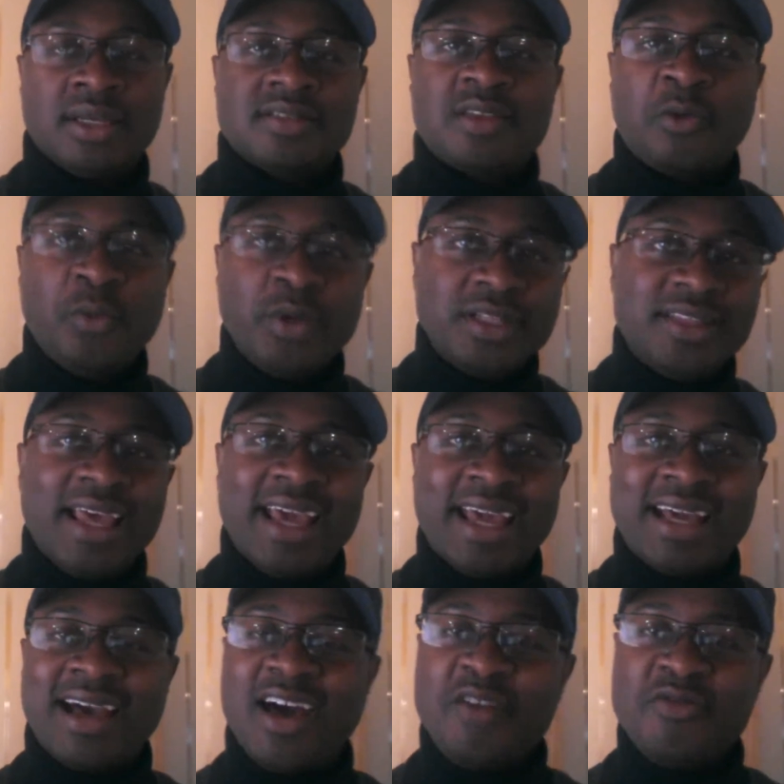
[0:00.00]
So, with
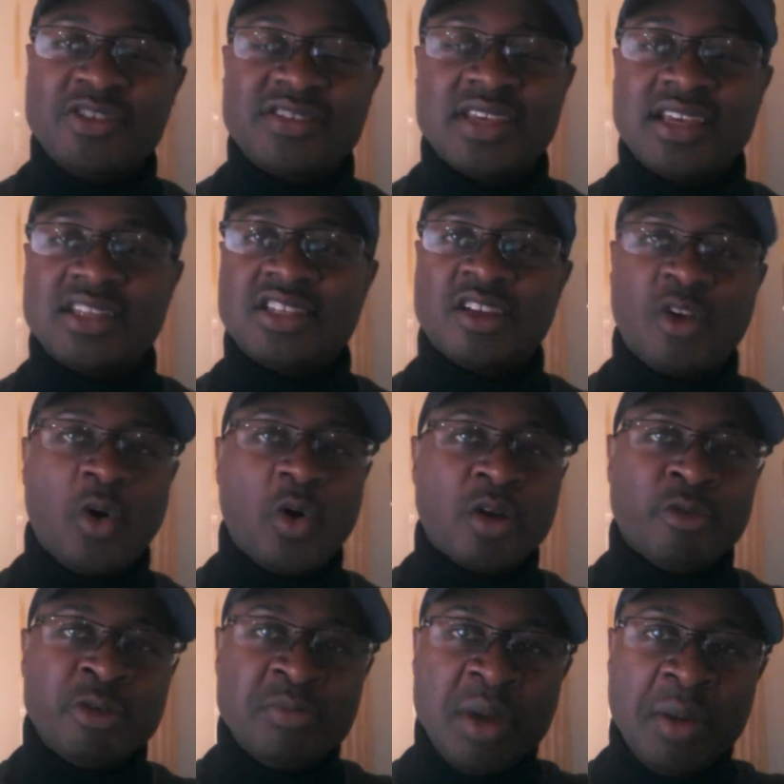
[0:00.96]
that conversation
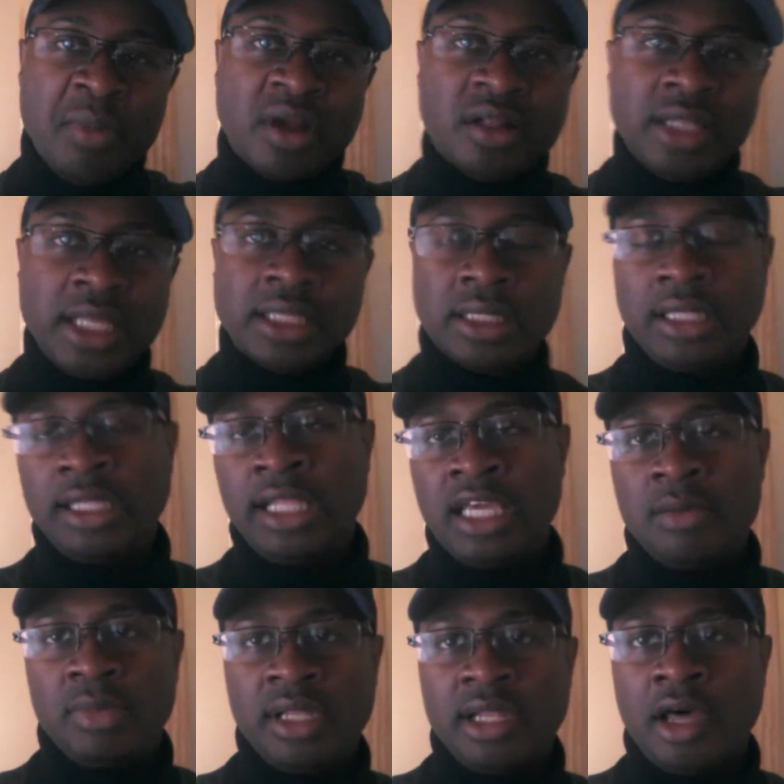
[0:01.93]
corner, remember click the
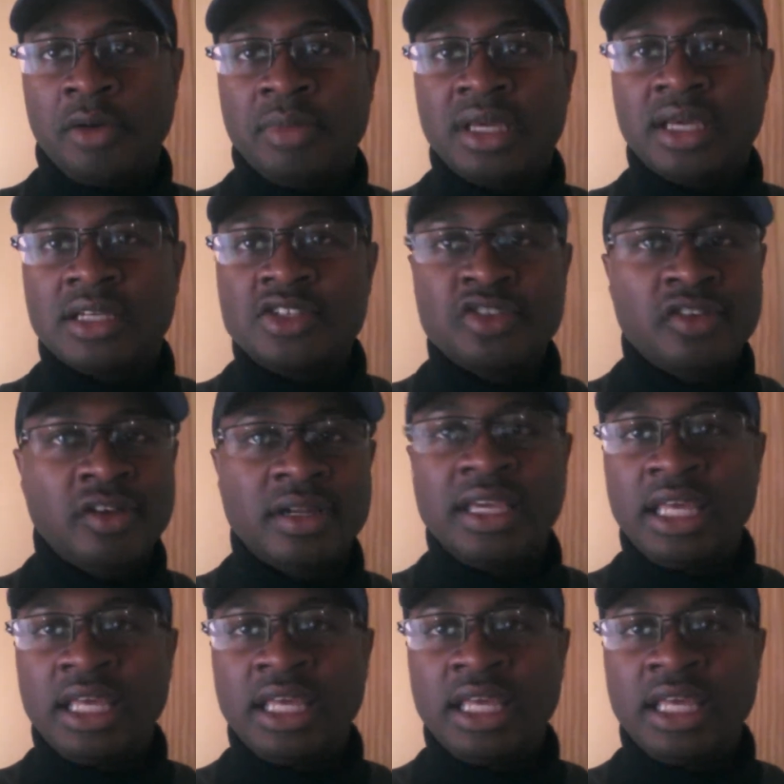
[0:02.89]
link below because you're going